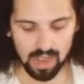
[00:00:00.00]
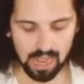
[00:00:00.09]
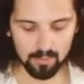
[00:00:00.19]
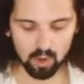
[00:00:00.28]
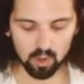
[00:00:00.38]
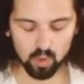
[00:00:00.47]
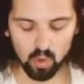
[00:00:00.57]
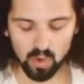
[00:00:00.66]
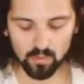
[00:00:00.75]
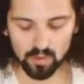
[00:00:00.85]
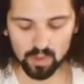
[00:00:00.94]
I'm going to
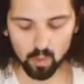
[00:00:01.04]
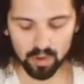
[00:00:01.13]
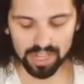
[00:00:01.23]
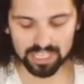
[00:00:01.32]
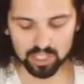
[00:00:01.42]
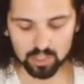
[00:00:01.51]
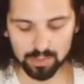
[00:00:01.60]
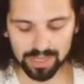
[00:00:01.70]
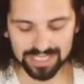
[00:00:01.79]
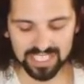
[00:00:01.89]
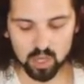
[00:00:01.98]
look for the word
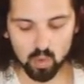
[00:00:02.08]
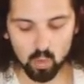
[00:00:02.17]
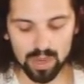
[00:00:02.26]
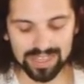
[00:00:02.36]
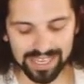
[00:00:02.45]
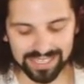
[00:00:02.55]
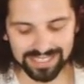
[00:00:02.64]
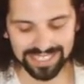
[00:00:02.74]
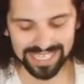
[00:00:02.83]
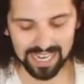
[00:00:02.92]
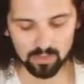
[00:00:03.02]
instruments within
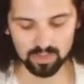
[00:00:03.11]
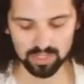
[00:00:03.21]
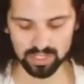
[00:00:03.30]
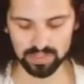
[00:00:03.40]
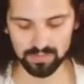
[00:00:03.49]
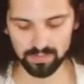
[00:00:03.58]
sounds.